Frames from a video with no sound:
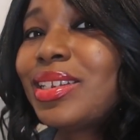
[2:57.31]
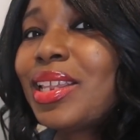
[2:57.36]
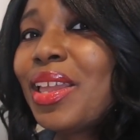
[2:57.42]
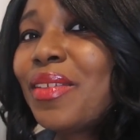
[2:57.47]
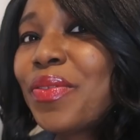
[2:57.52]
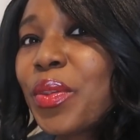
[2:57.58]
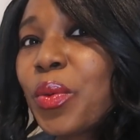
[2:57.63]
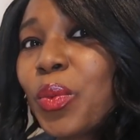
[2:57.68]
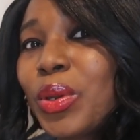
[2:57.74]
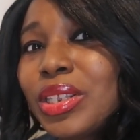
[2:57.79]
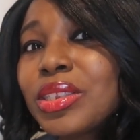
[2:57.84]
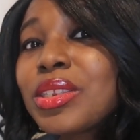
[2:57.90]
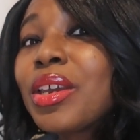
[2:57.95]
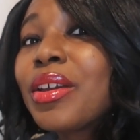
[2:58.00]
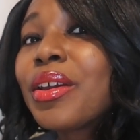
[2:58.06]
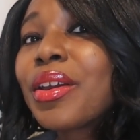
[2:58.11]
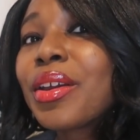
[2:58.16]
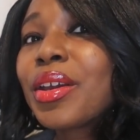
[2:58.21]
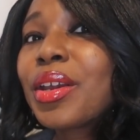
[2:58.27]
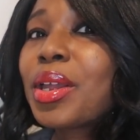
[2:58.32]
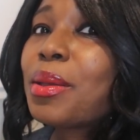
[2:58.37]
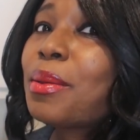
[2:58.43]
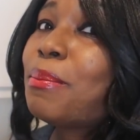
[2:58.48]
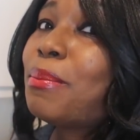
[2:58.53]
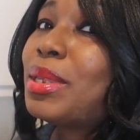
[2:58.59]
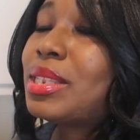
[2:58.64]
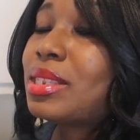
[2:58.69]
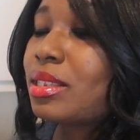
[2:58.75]
it in the winter,
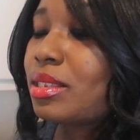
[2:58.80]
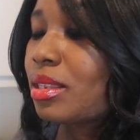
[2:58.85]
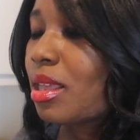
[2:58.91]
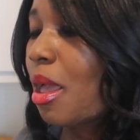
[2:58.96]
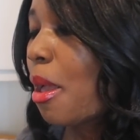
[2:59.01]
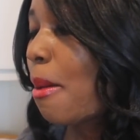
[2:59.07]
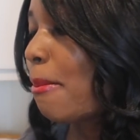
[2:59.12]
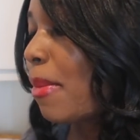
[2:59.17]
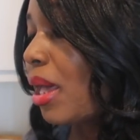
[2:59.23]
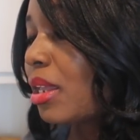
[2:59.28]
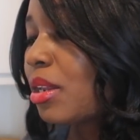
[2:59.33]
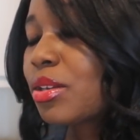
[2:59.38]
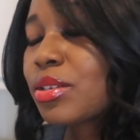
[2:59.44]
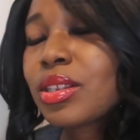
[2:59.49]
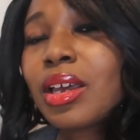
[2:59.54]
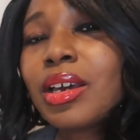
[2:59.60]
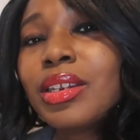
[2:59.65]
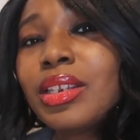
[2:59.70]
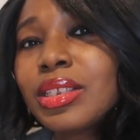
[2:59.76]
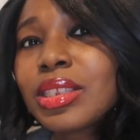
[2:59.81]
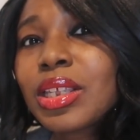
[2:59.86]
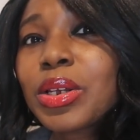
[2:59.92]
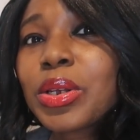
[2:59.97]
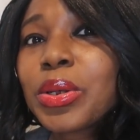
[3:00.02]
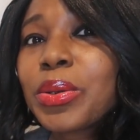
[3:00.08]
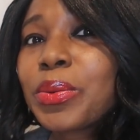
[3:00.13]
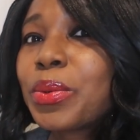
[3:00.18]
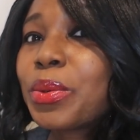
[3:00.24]
Mrs. Meyer's
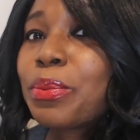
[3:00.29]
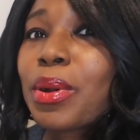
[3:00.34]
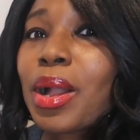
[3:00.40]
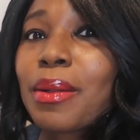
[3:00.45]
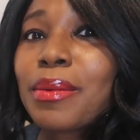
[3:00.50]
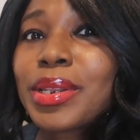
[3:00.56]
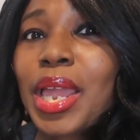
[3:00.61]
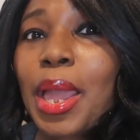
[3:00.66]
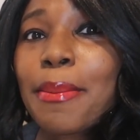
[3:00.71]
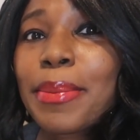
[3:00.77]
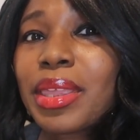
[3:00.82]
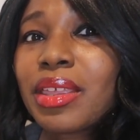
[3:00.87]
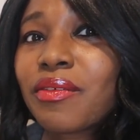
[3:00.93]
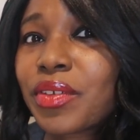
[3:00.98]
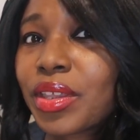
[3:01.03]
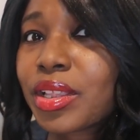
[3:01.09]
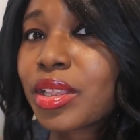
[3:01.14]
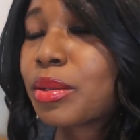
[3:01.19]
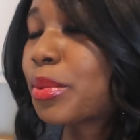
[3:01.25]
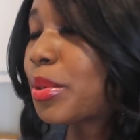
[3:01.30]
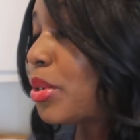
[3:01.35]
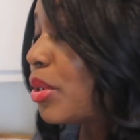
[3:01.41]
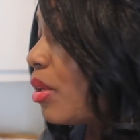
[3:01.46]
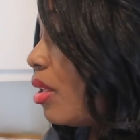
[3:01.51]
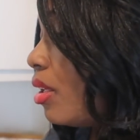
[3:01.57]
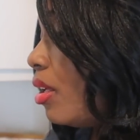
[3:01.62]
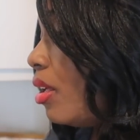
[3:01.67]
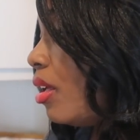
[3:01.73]
honeysuckle will probably not be
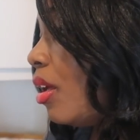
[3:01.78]
available.